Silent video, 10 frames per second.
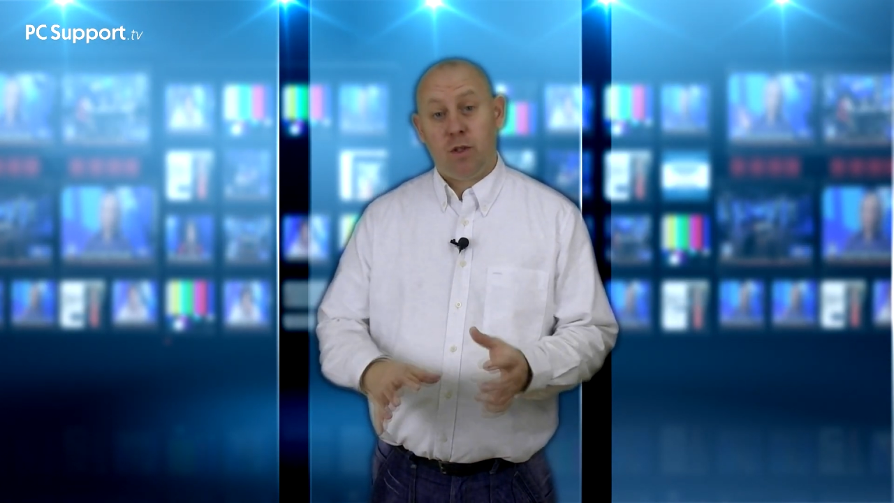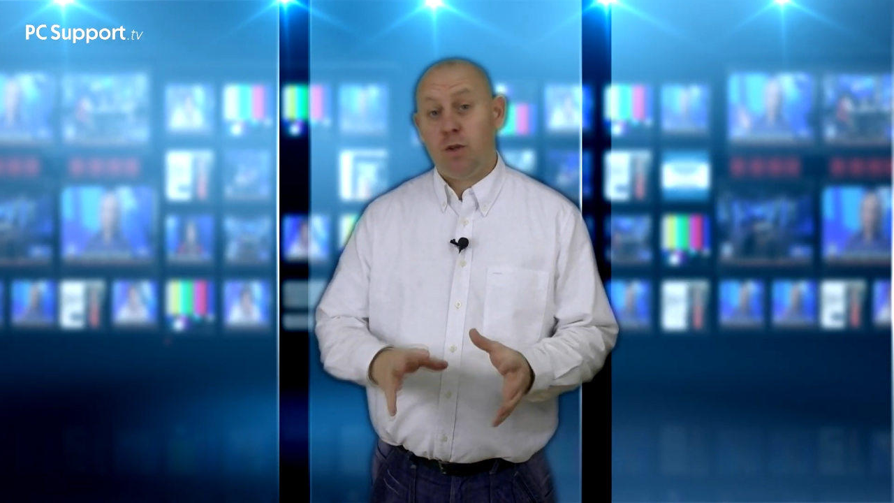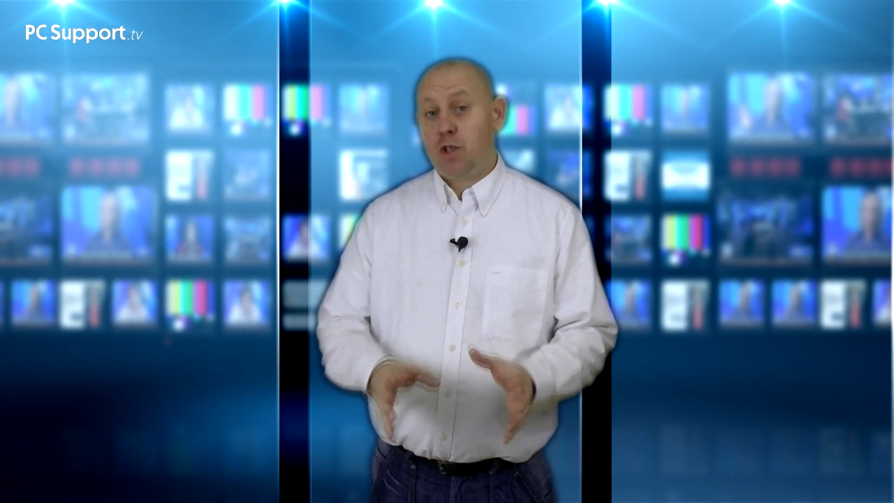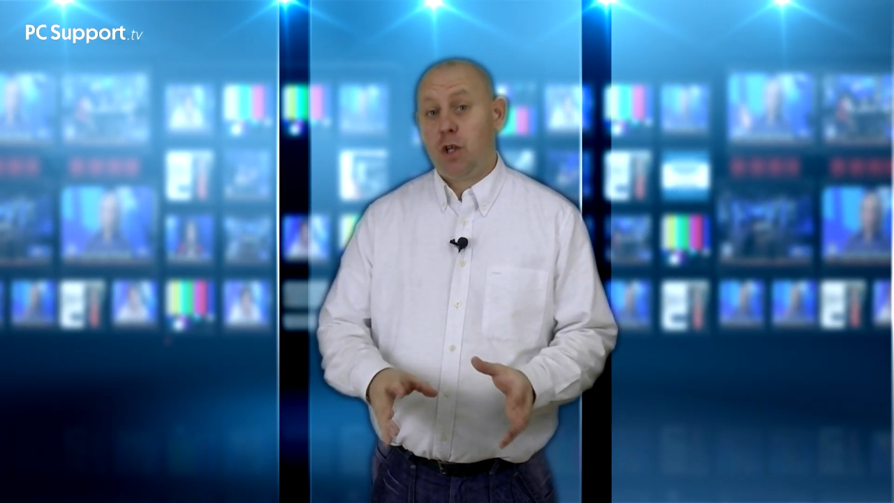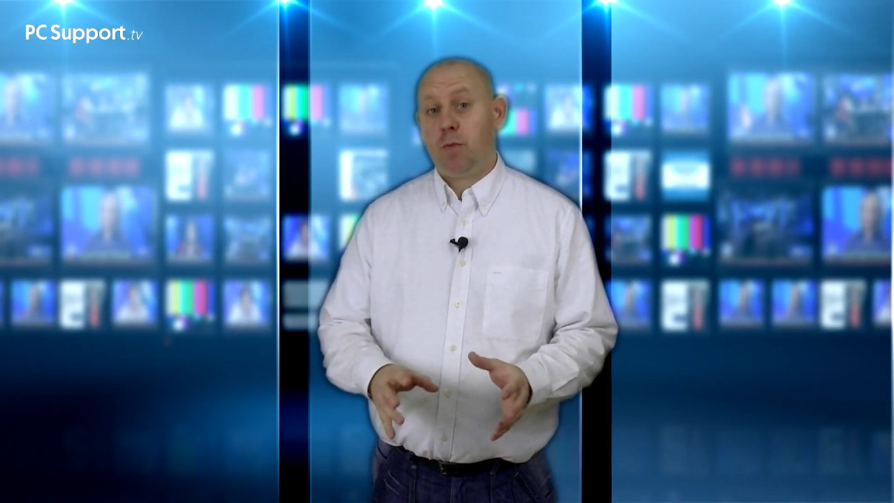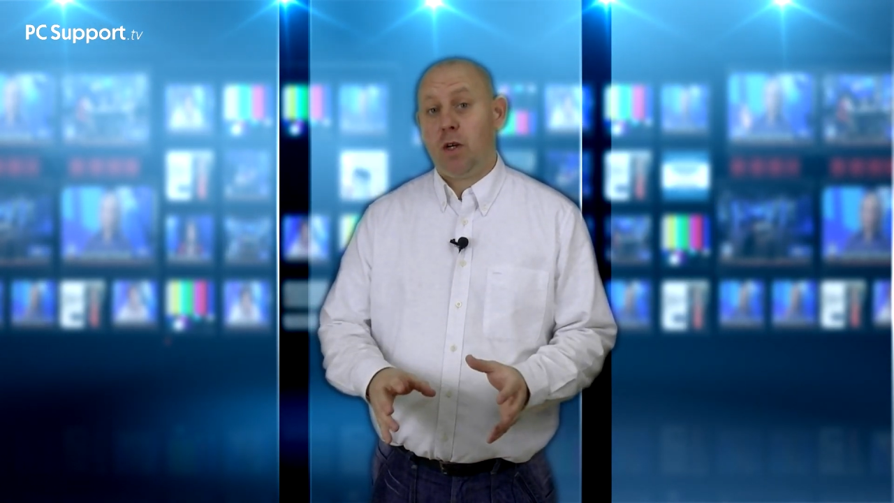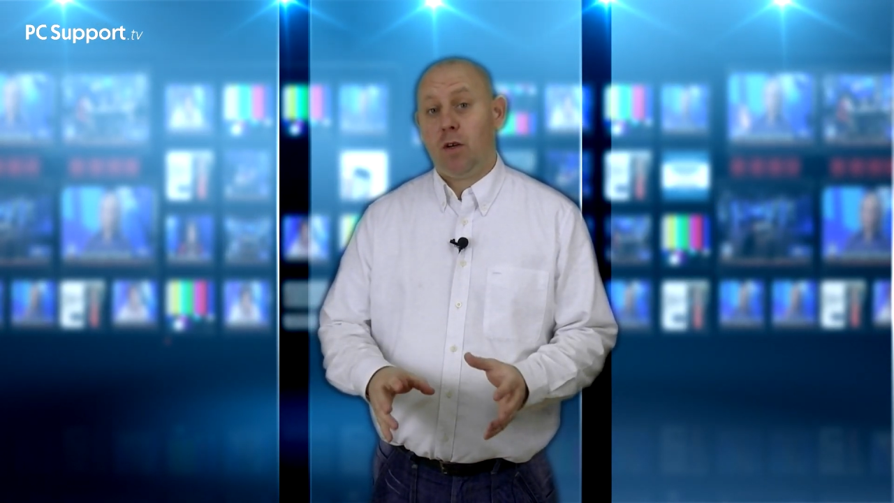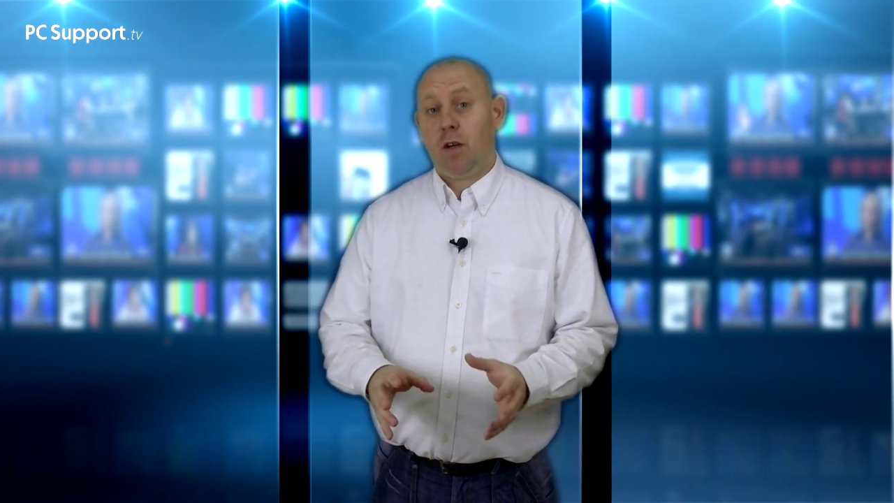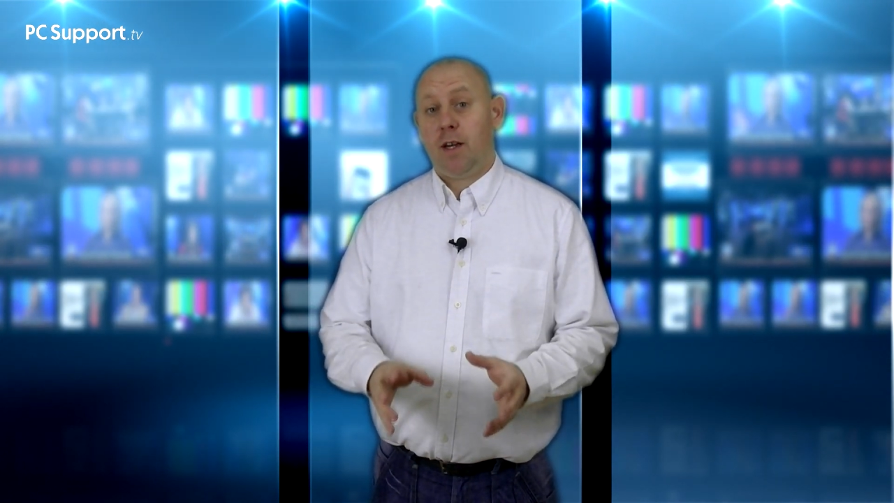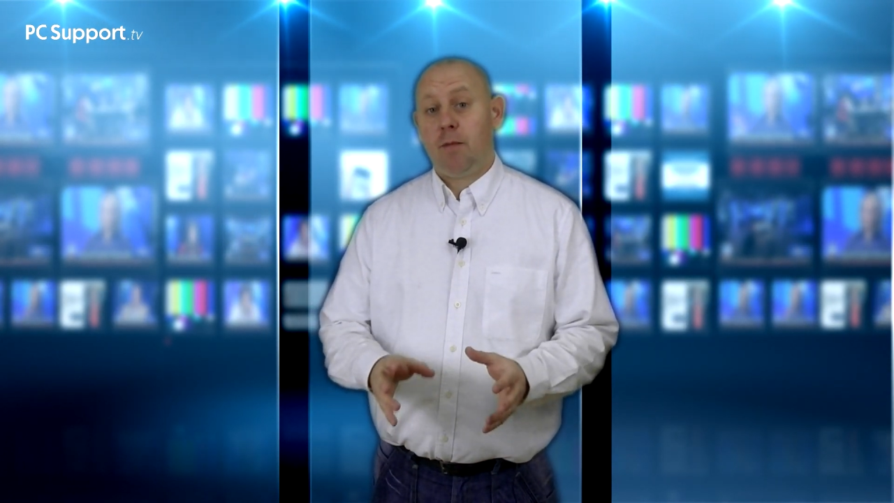you should be
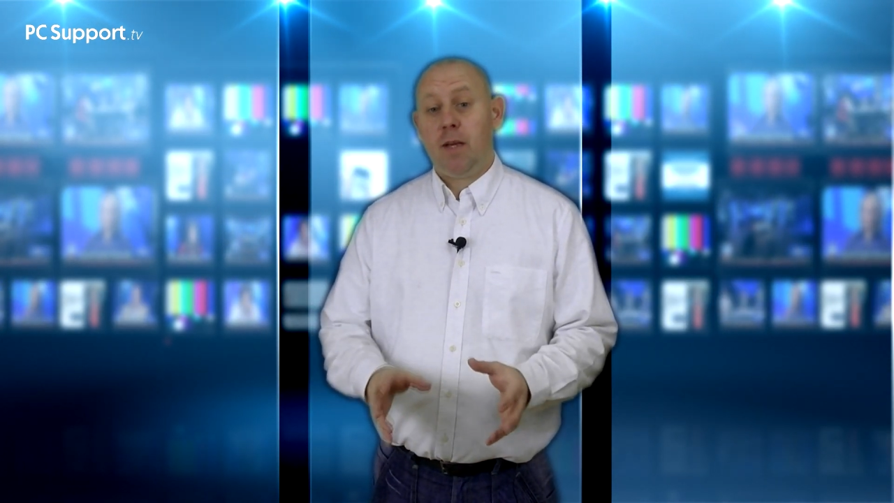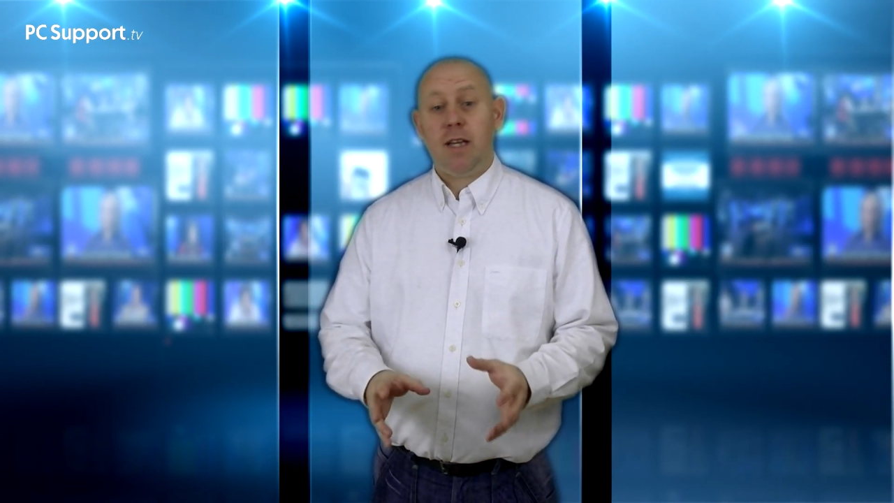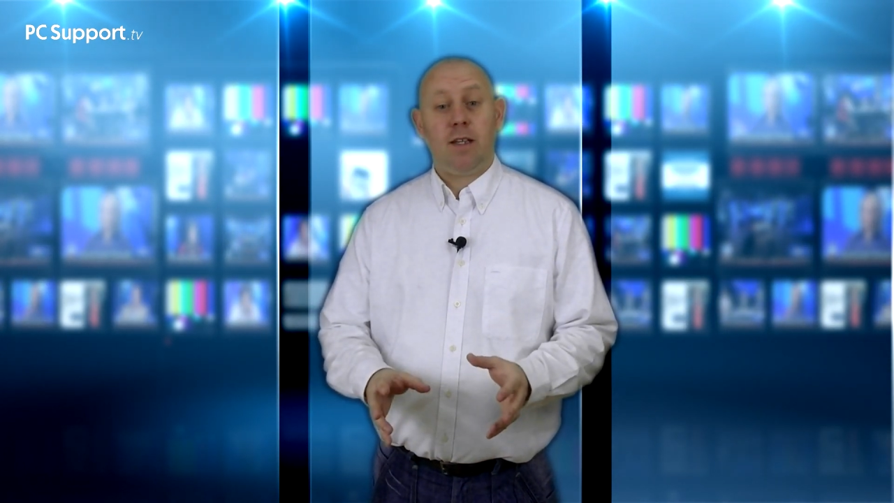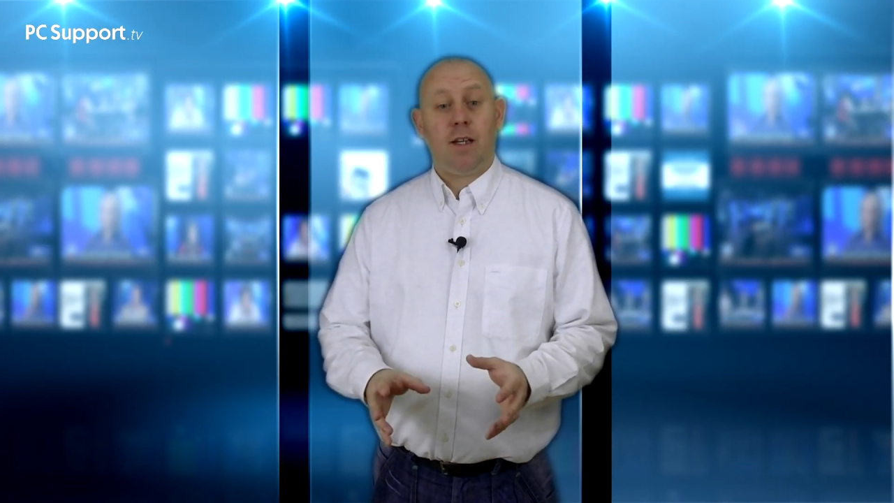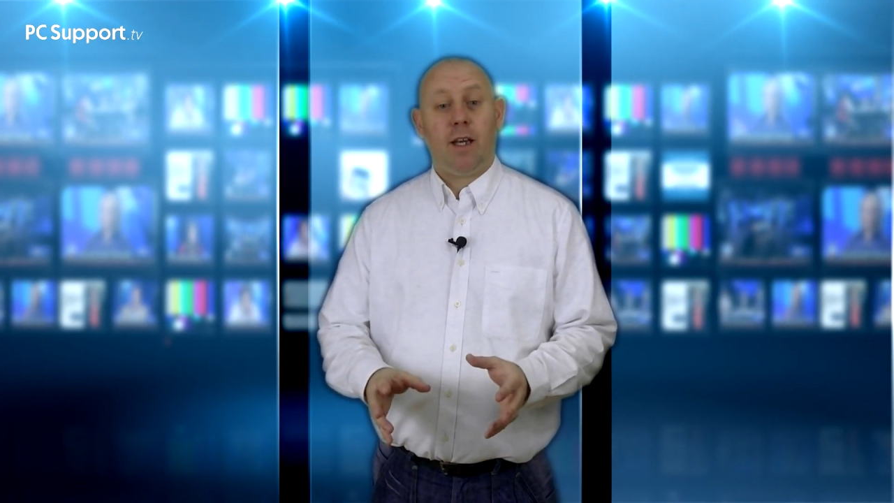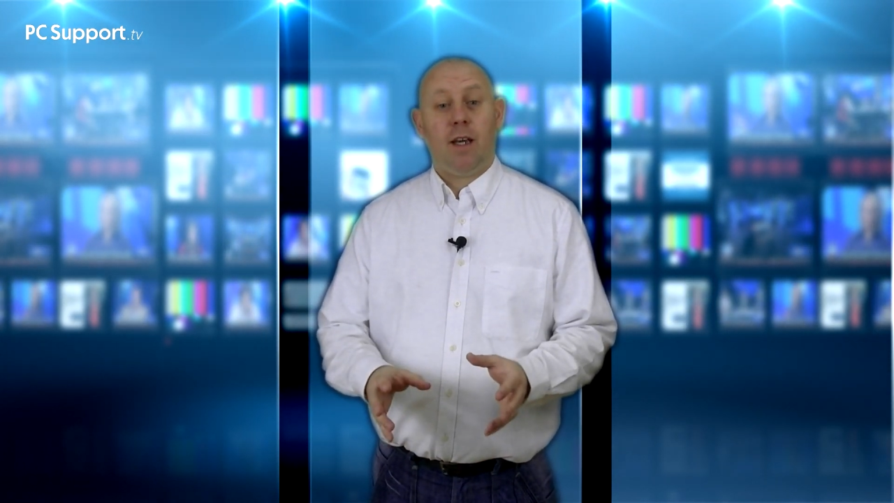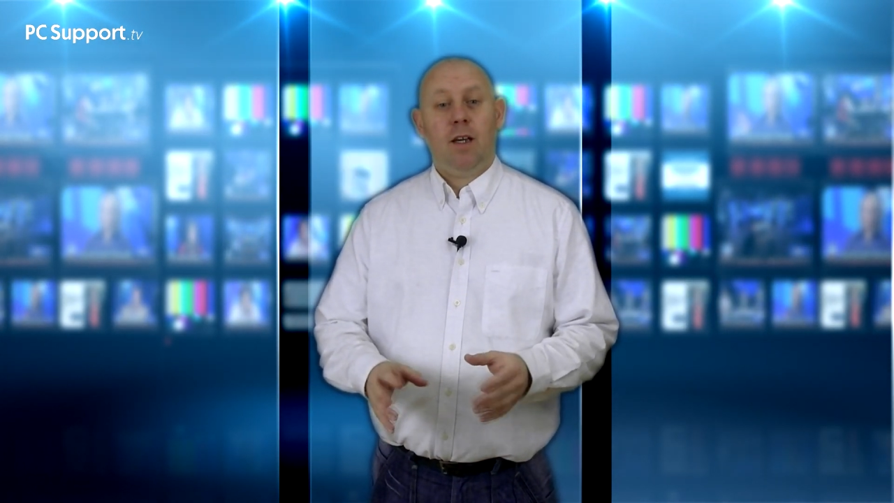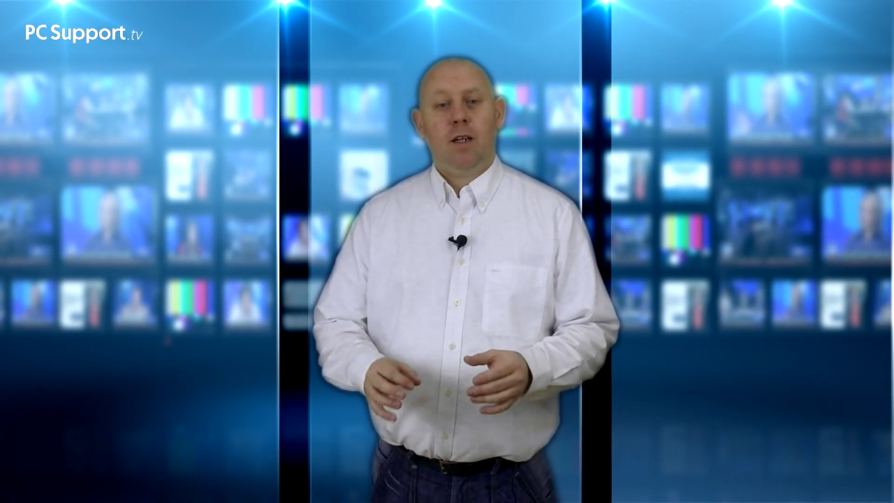online immediately,